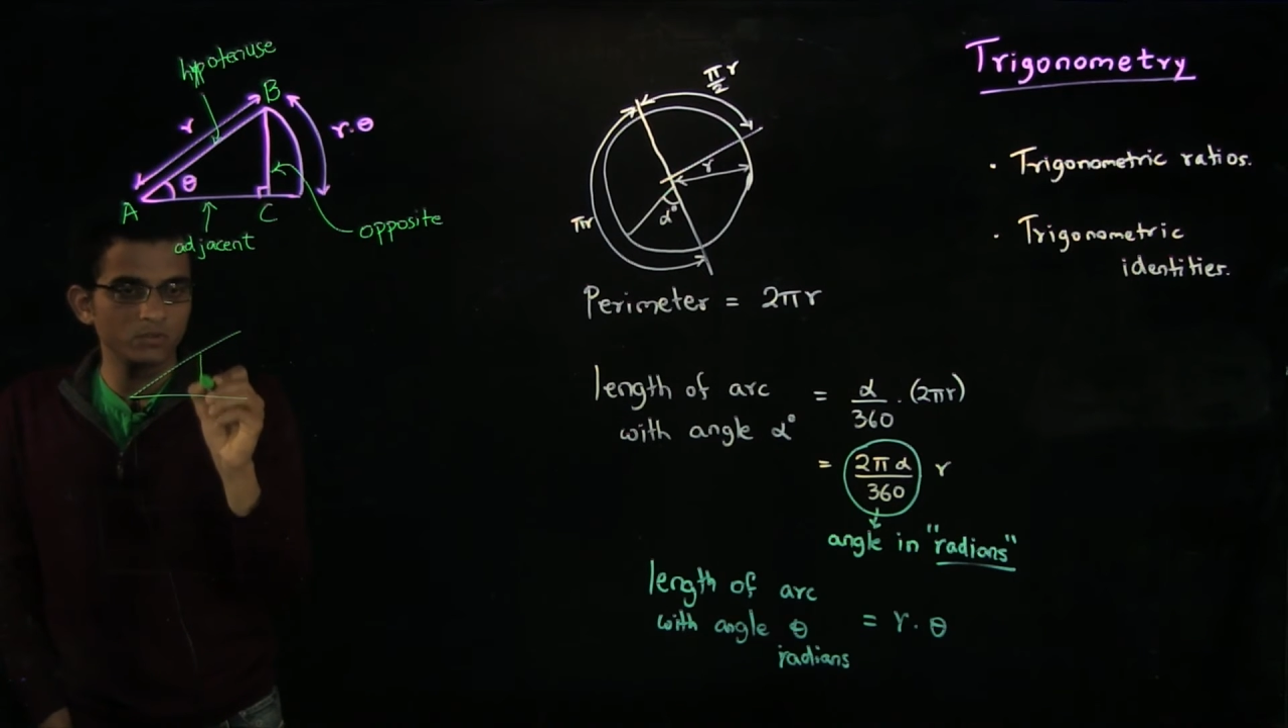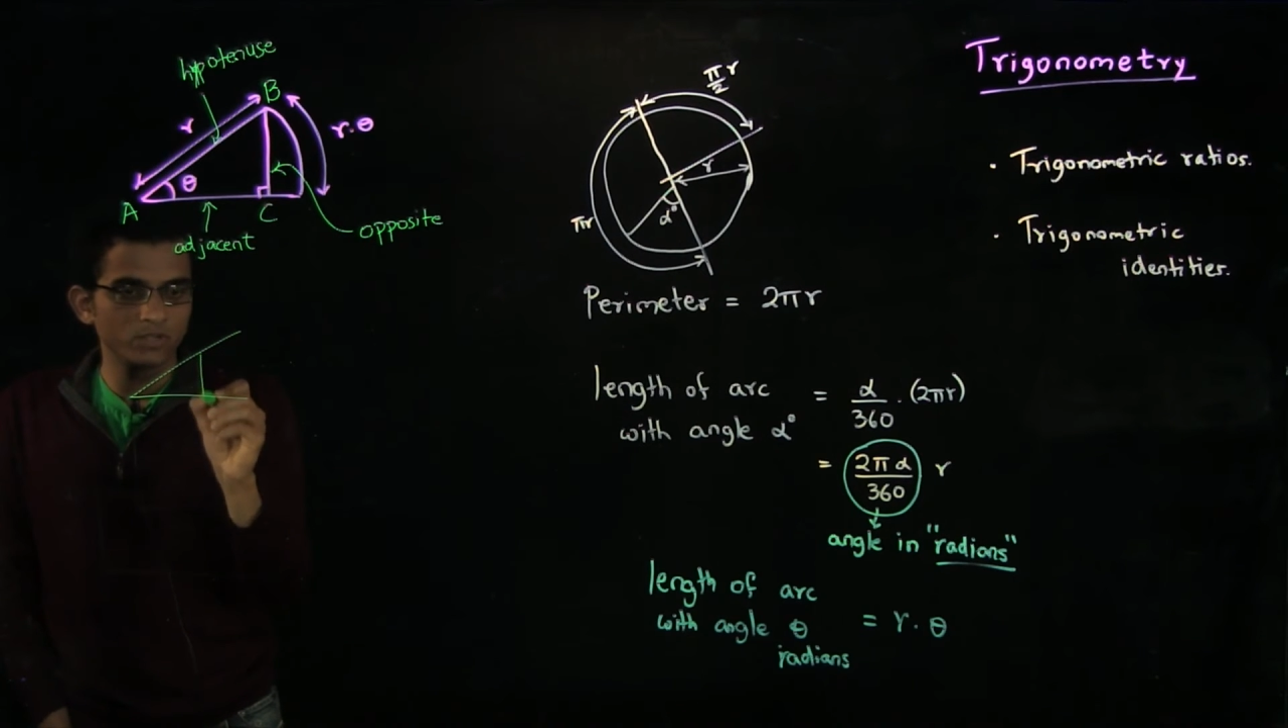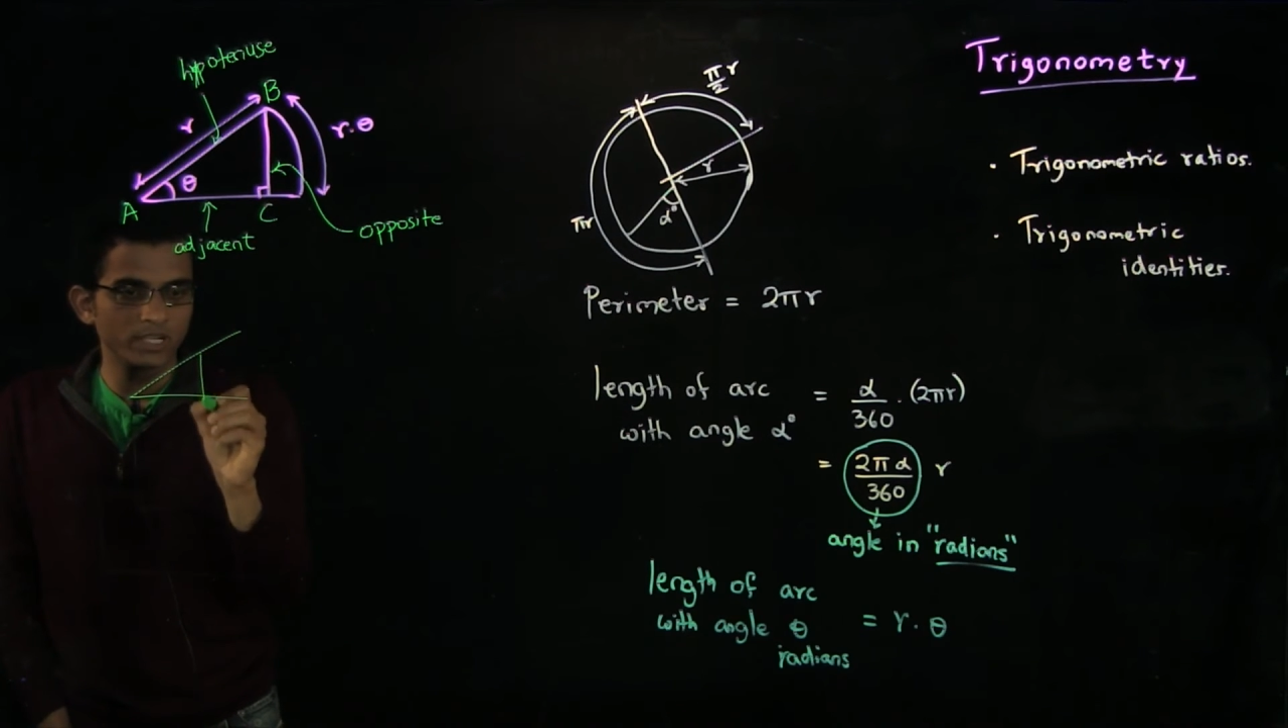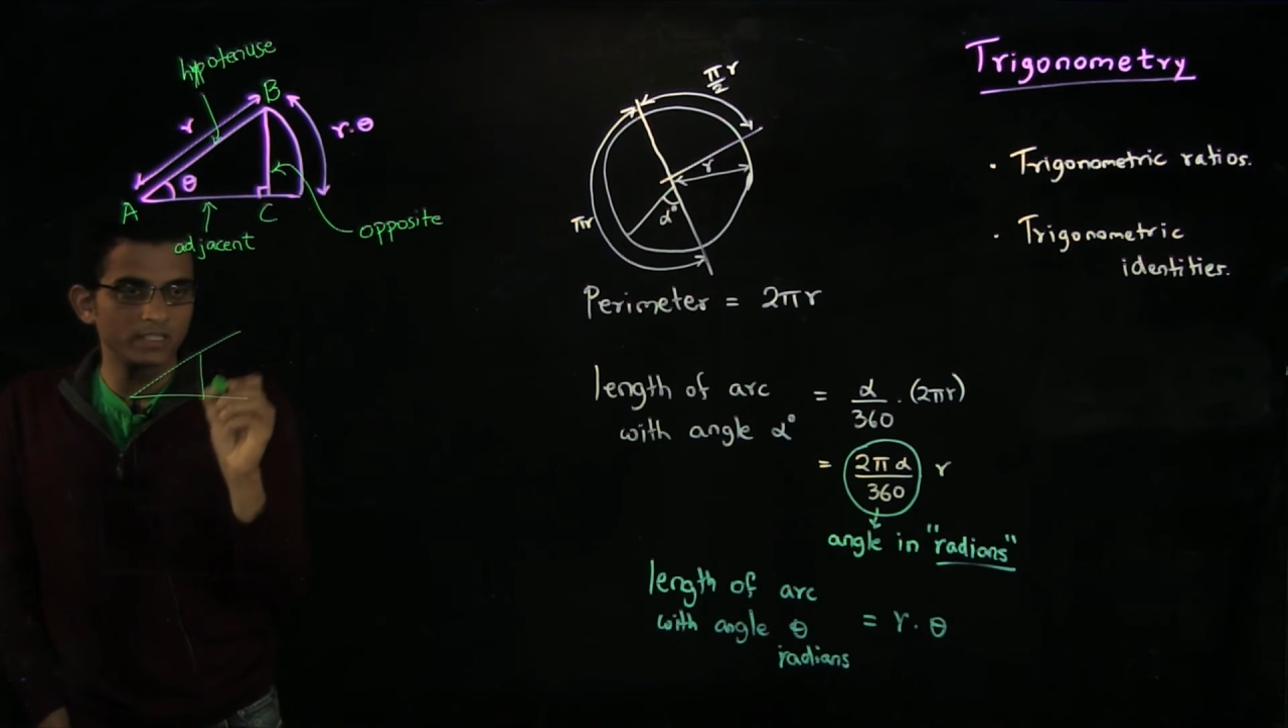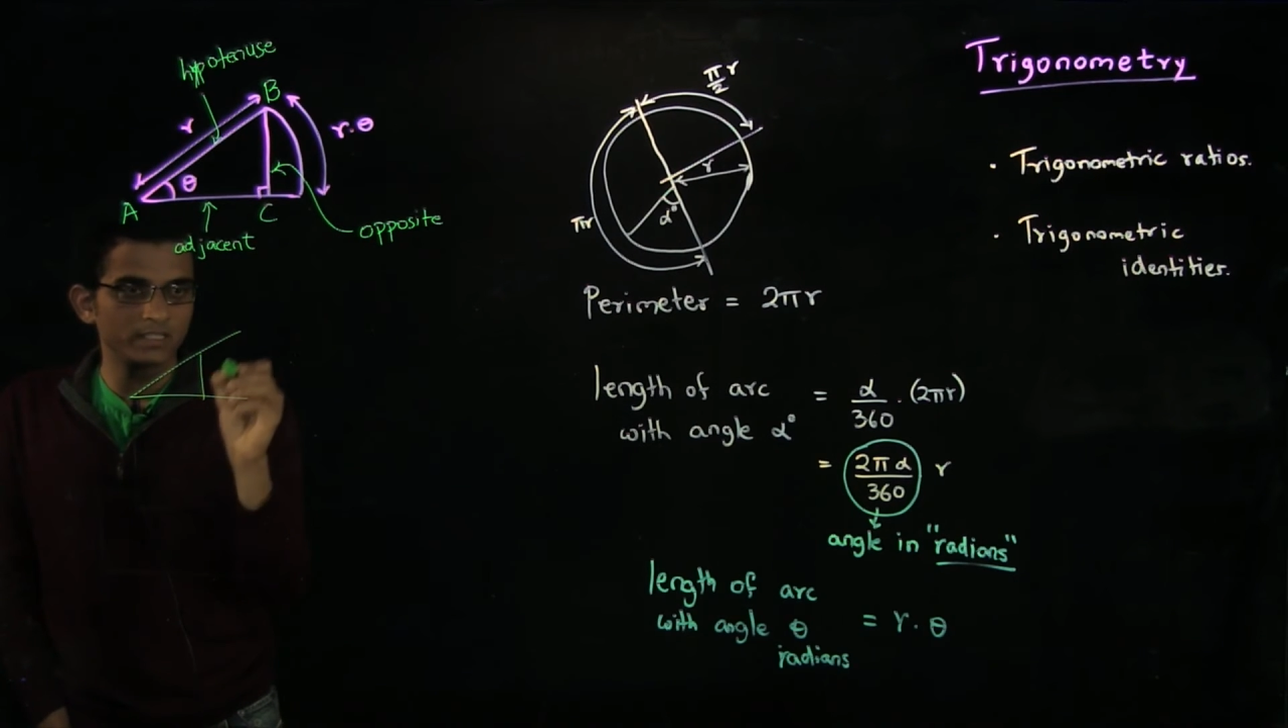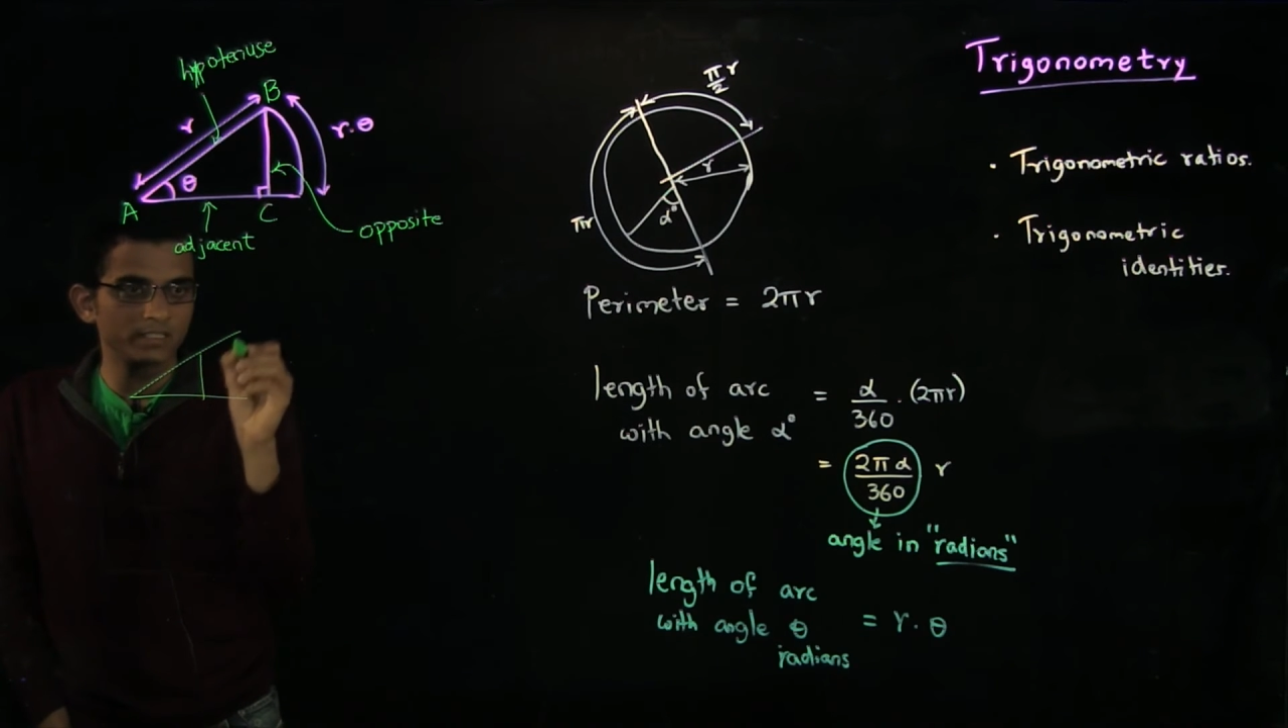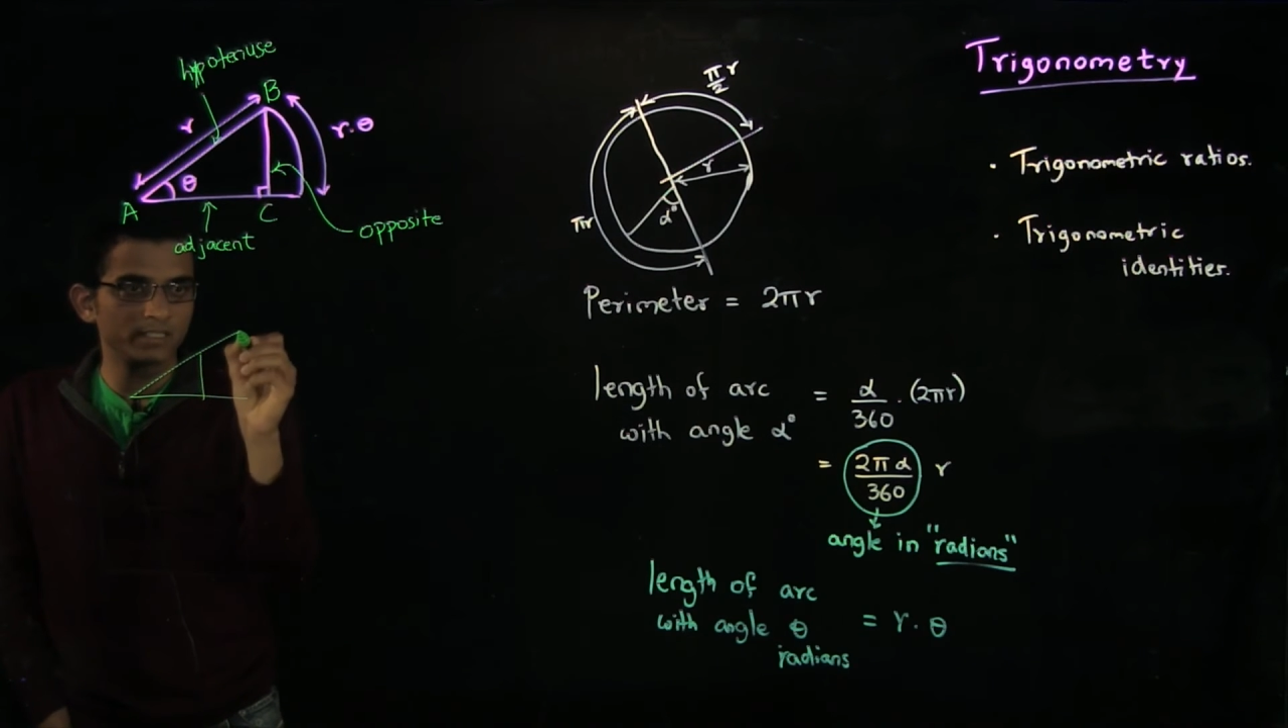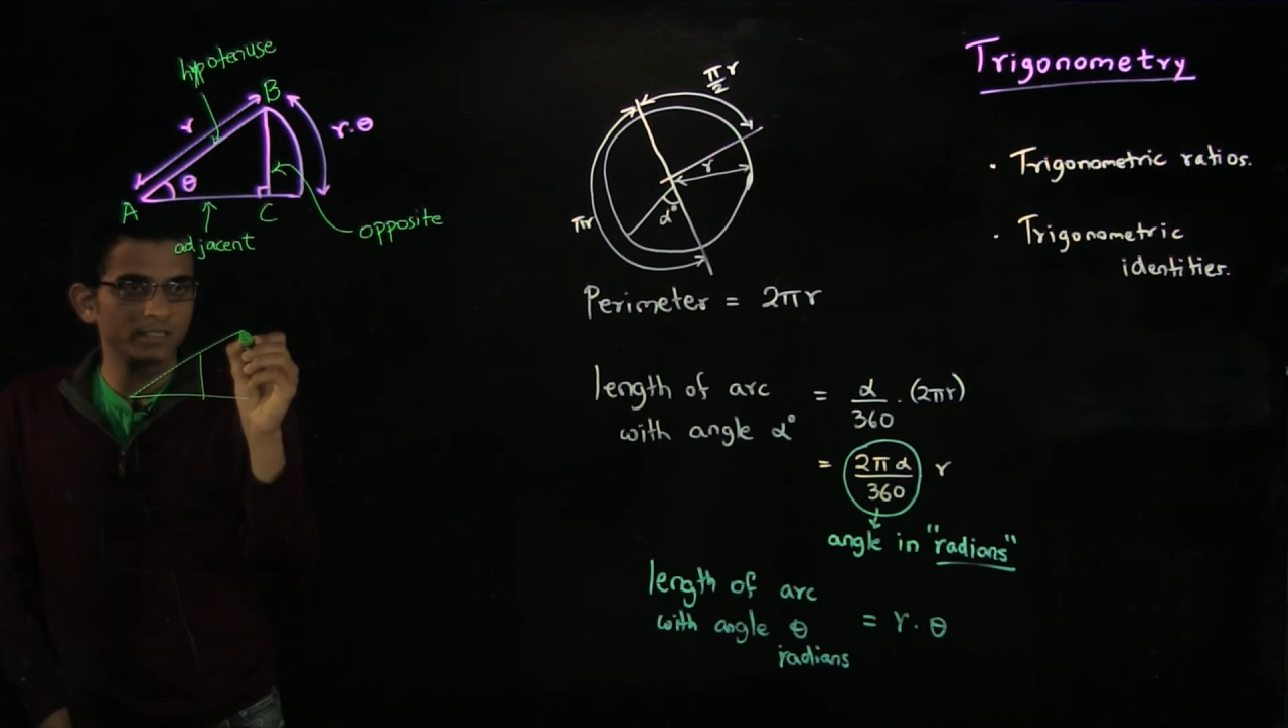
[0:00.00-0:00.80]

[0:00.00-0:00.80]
two triangles